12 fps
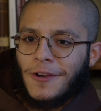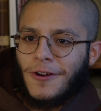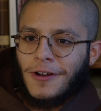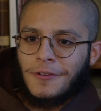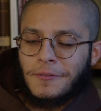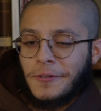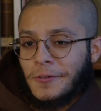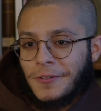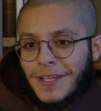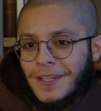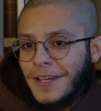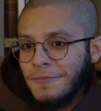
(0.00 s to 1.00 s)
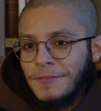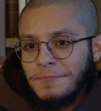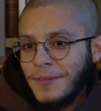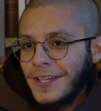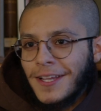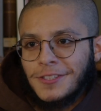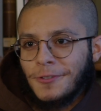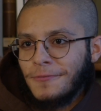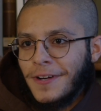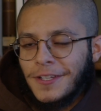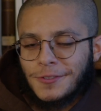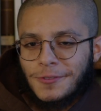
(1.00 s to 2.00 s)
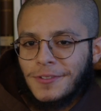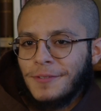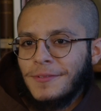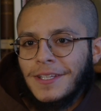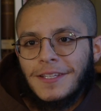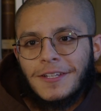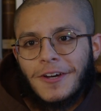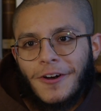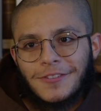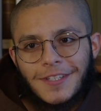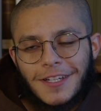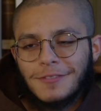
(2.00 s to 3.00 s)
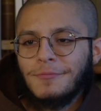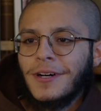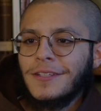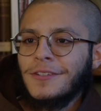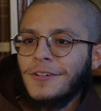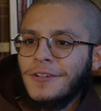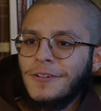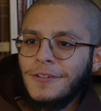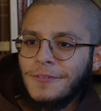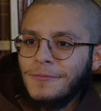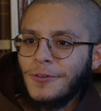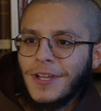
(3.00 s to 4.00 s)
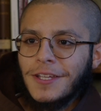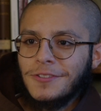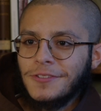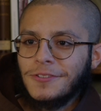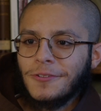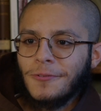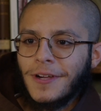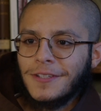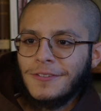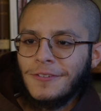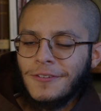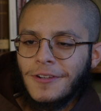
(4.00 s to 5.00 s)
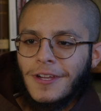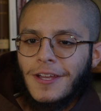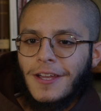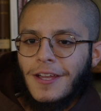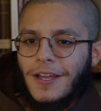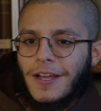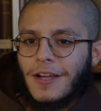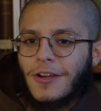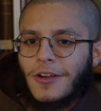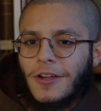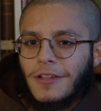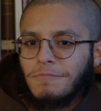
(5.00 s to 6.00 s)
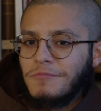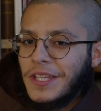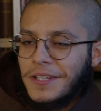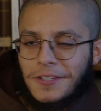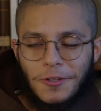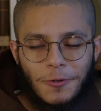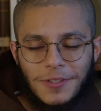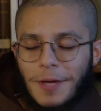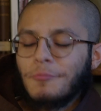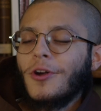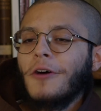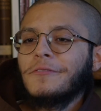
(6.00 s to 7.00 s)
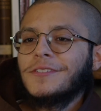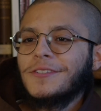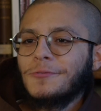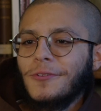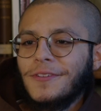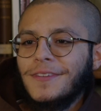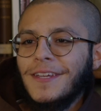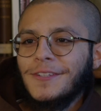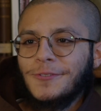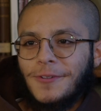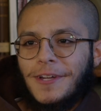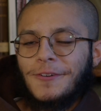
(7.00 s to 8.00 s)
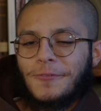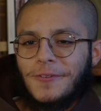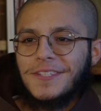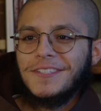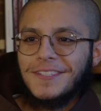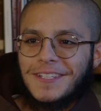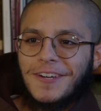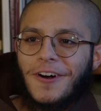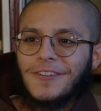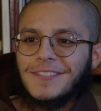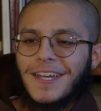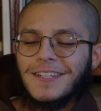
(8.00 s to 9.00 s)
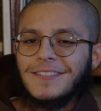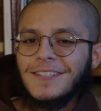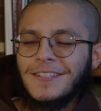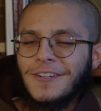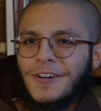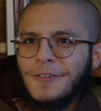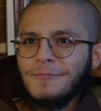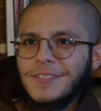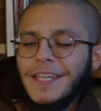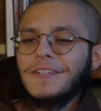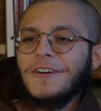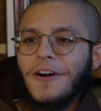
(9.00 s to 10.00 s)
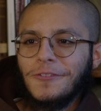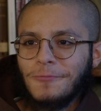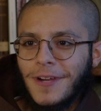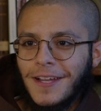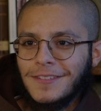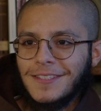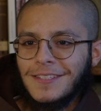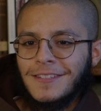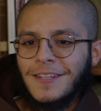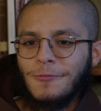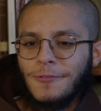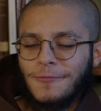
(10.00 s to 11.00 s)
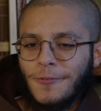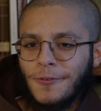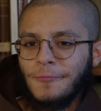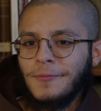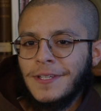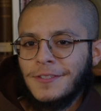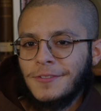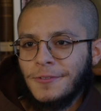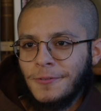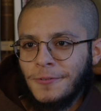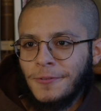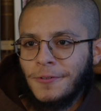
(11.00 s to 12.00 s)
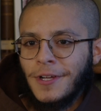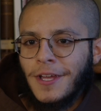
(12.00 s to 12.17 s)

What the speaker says: on, I'm like, okay, I'm in my last year of high school. Let me contact the vocations director. They didn't know that provinces were a thing, so I originally contacted St. Conrad's, and then they referred me to